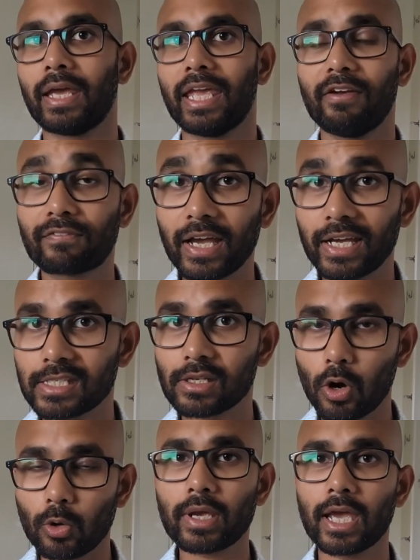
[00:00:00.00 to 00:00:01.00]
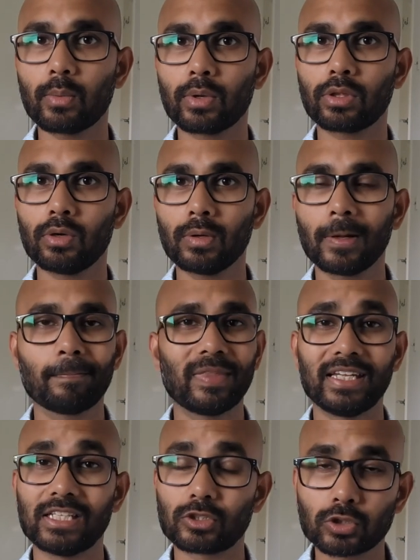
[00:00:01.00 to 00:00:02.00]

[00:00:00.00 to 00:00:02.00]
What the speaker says: If that is okay with you, then it's